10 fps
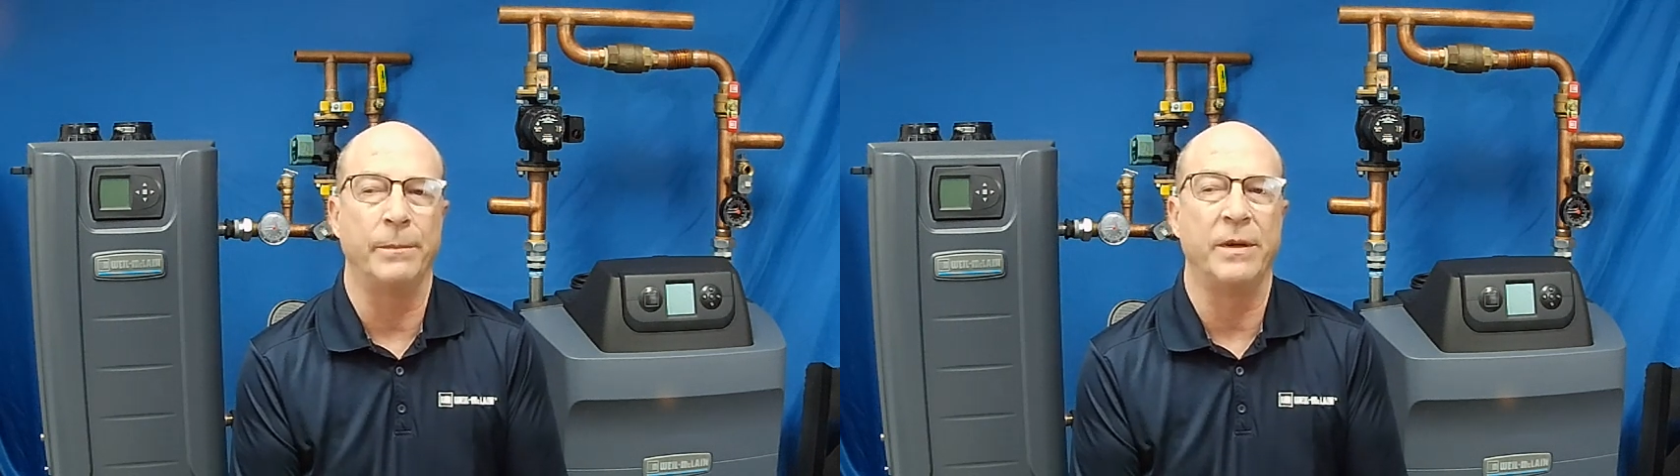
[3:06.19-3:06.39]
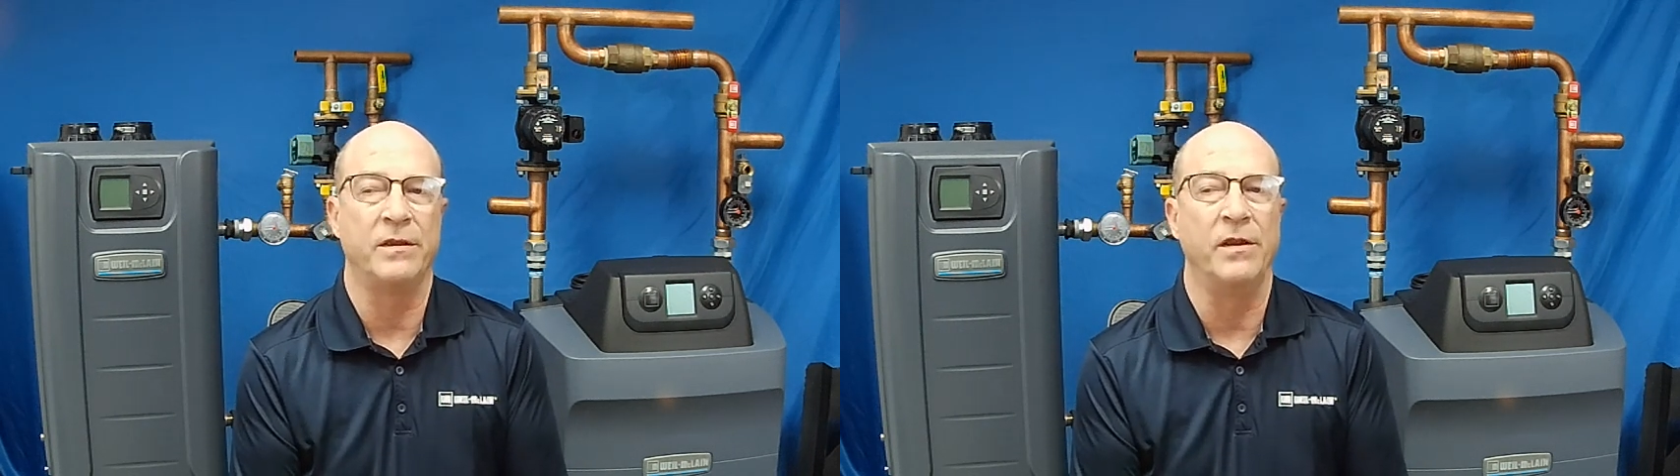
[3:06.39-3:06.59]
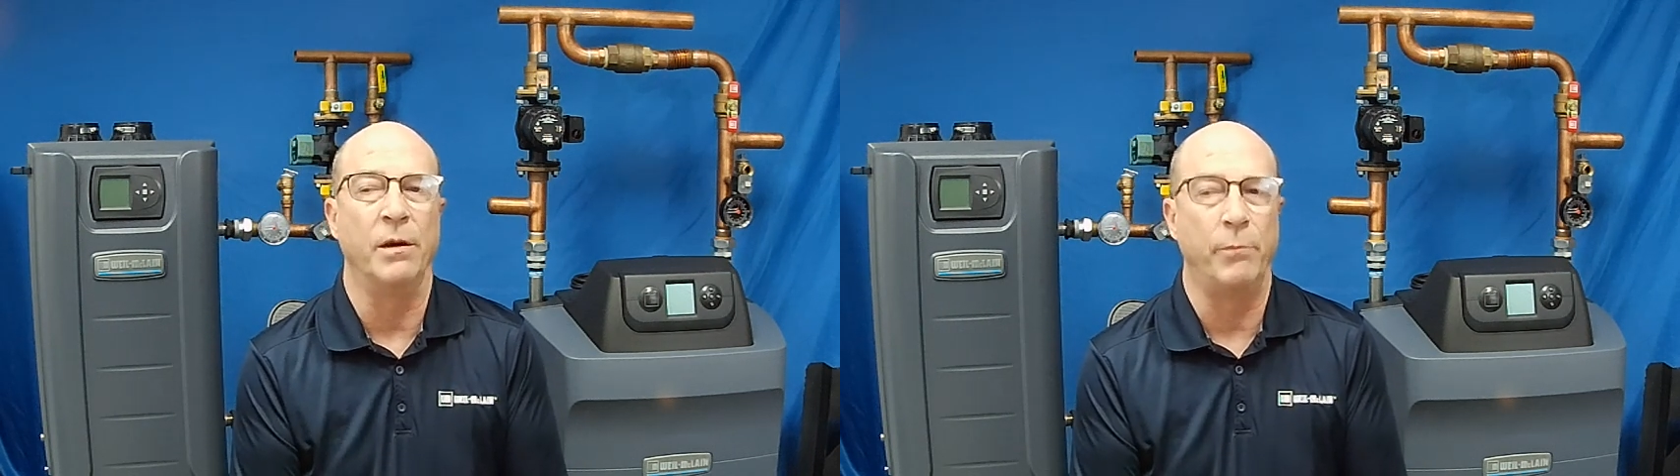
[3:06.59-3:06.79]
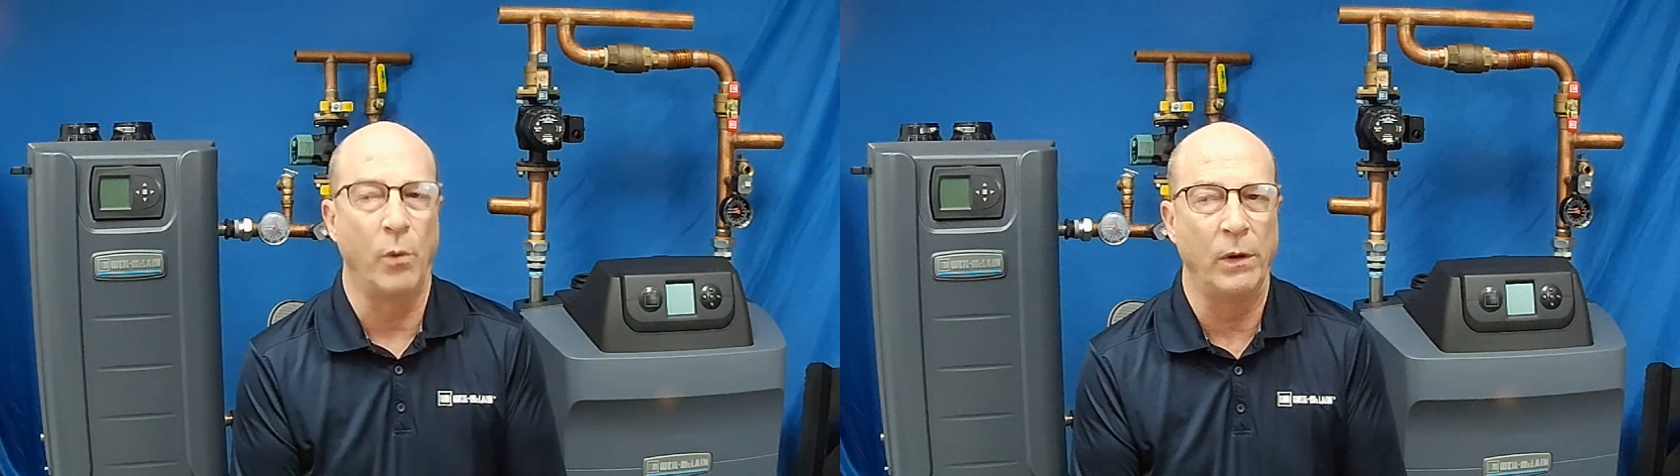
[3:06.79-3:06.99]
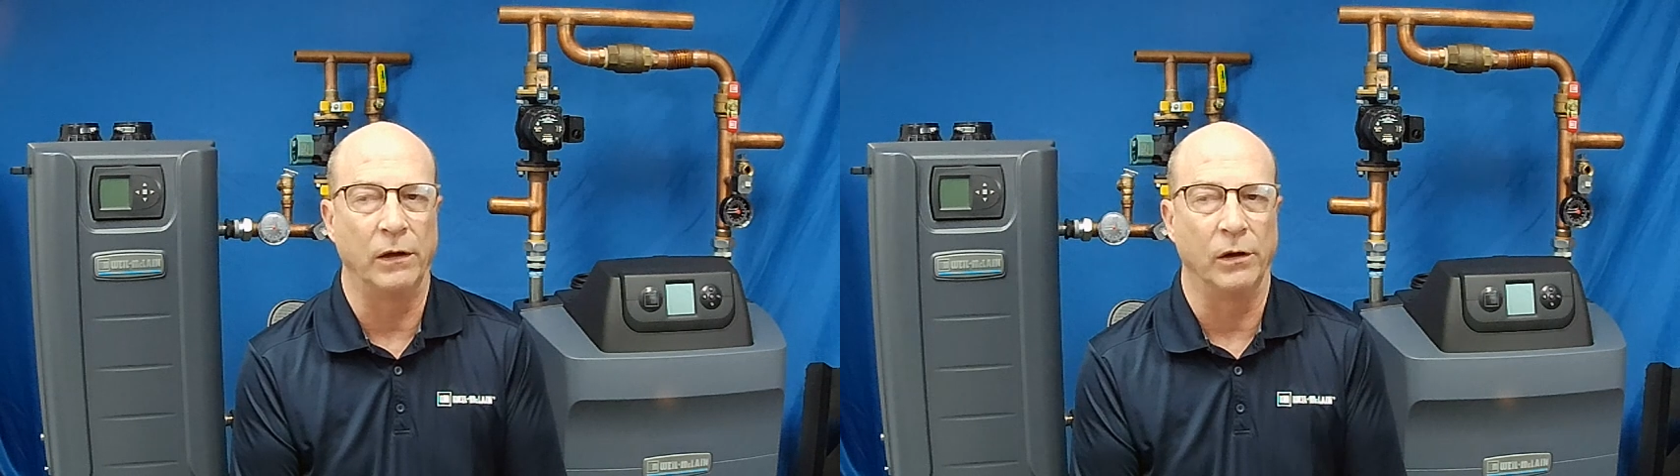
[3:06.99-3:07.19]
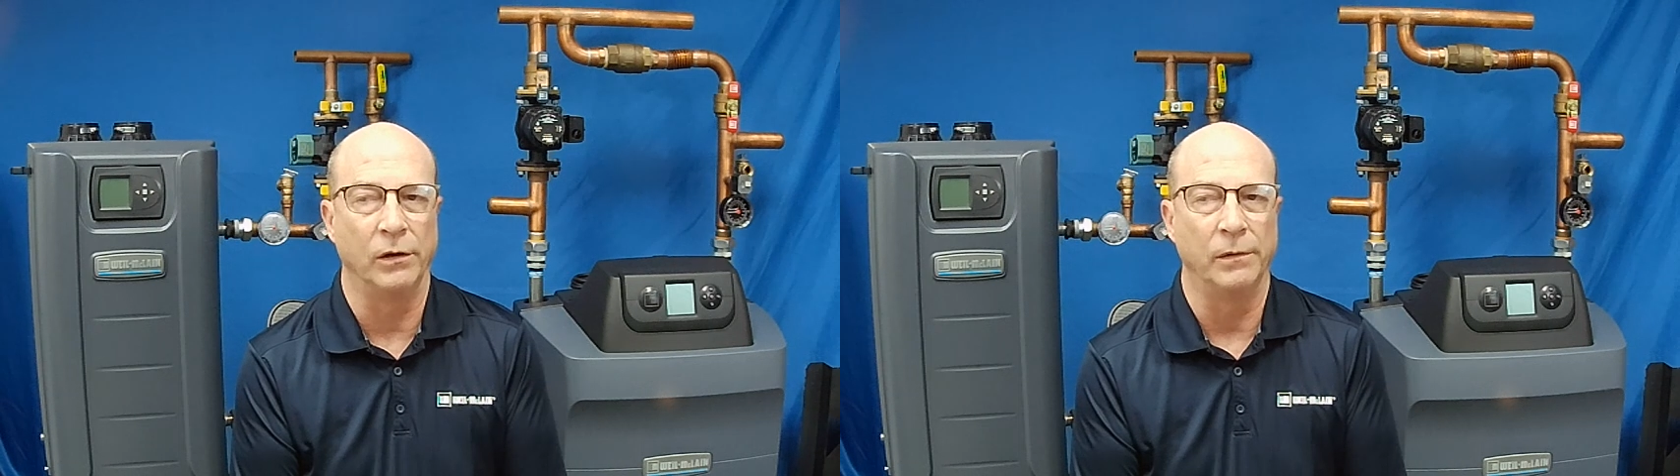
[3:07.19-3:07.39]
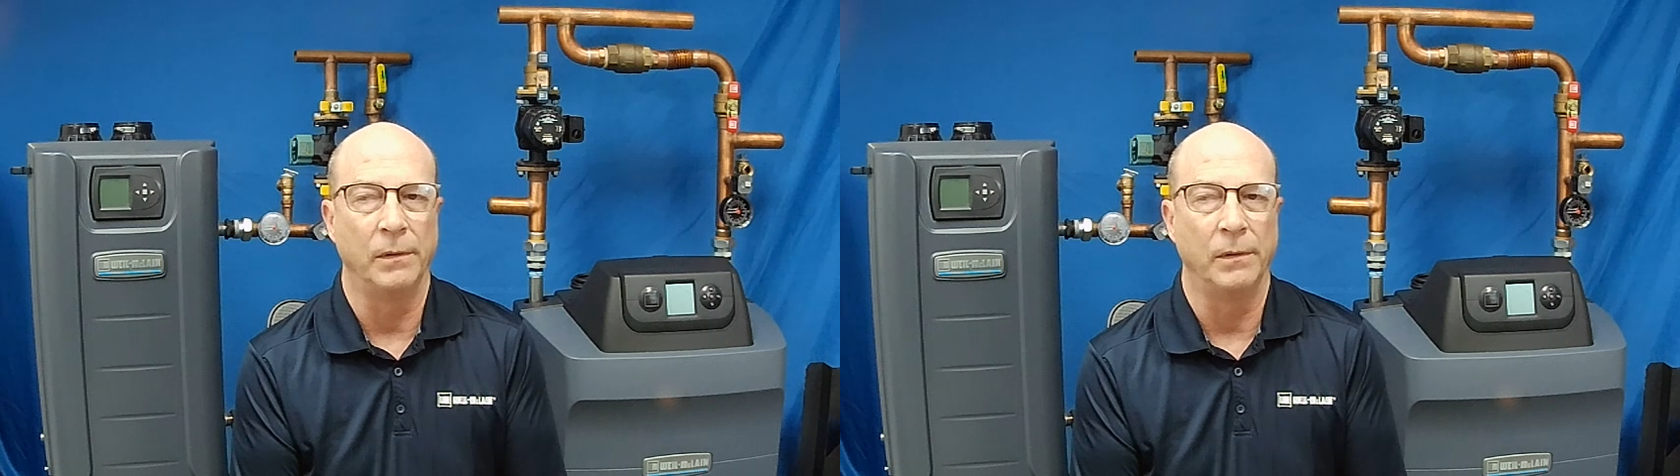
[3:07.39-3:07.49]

is in the boiler